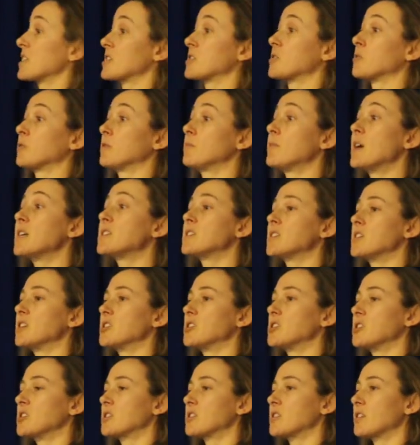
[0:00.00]
sort of
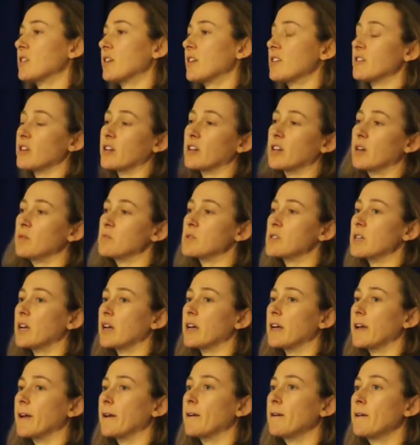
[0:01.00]
message is that they think I'm
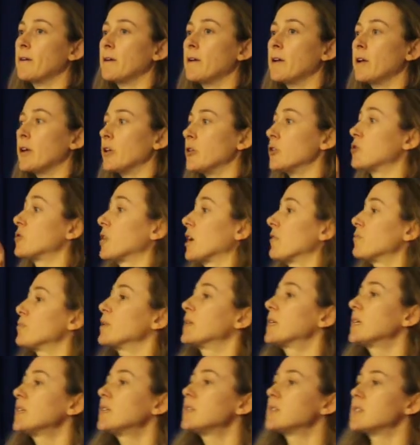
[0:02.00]
saying, you've got to have
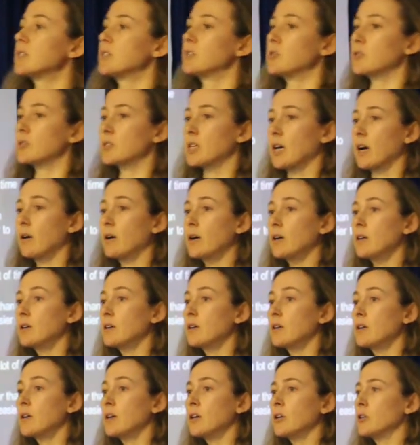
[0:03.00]
beginners in your tower,
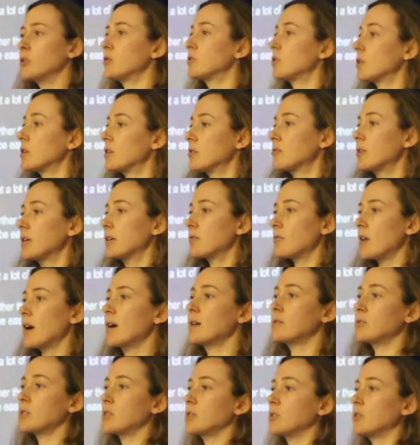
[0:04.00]
you've got to ring
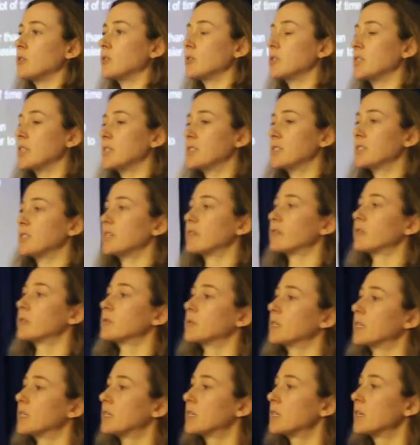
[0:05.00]
rounds and quarter changes every
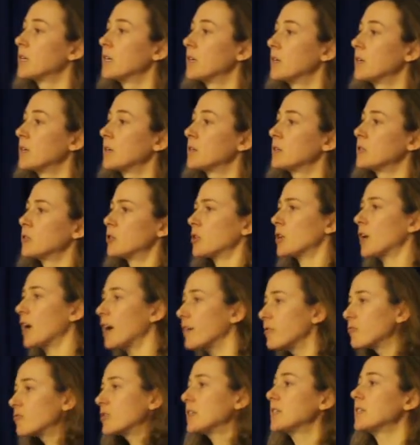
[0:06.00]
week. You've got to
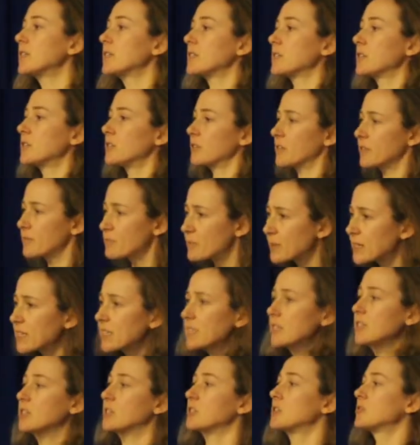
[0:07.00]
have ringers,
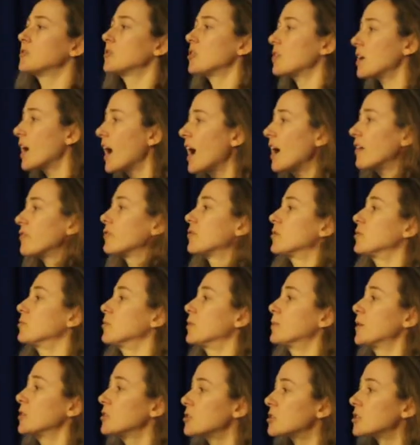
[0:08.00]
beginners, you've got to have them
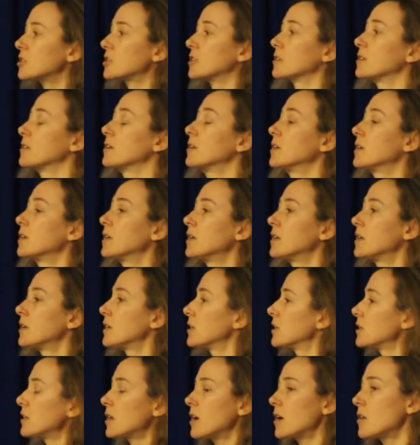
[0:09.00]
amongst you.
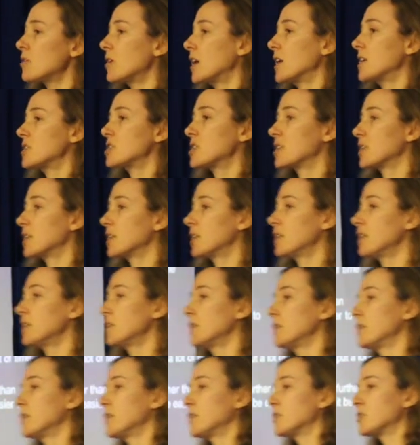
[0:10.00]
No,
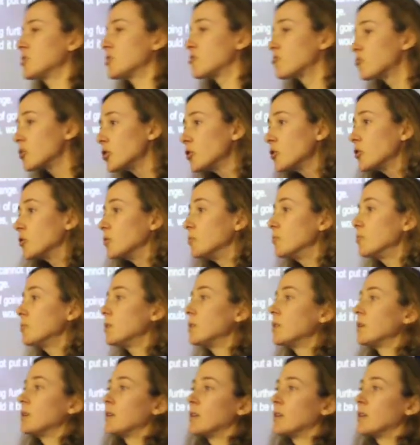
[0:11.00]
actually, there's room